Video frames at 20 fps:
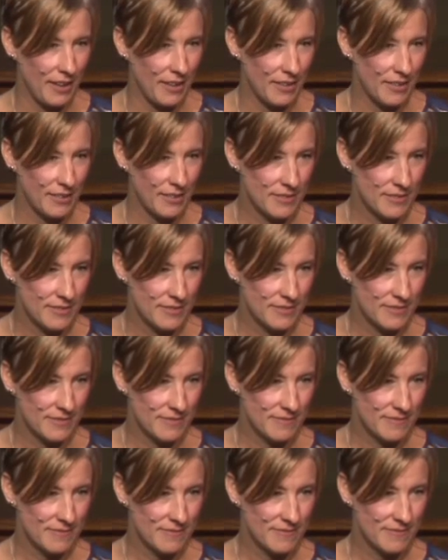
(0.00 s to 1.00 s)

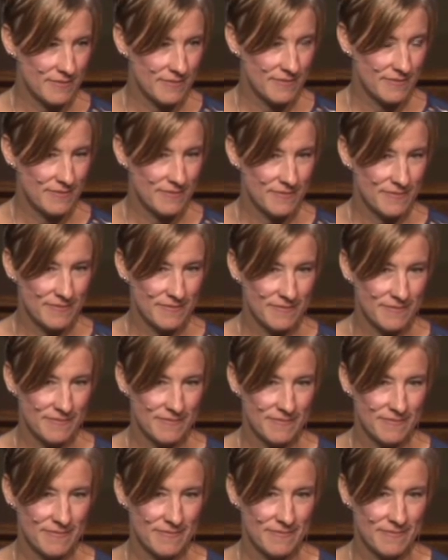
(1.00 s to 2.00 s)

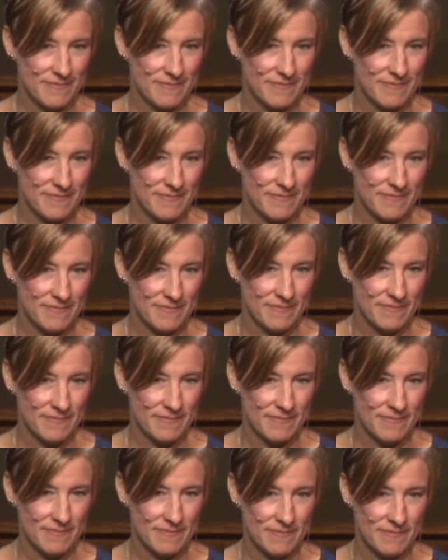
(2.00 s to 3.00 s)

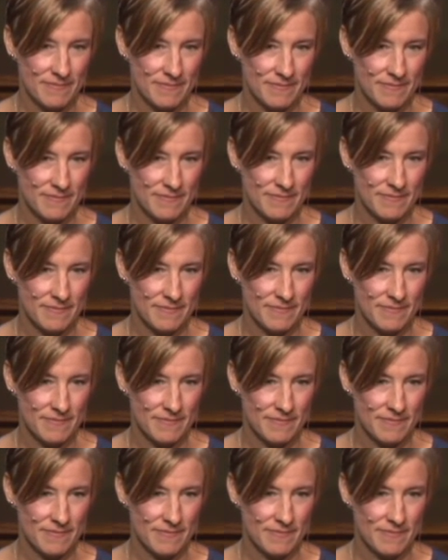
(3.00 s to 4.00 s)

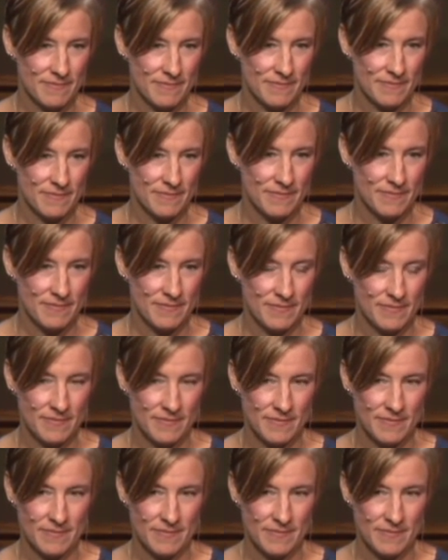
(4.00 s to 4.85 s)
Nothing is said.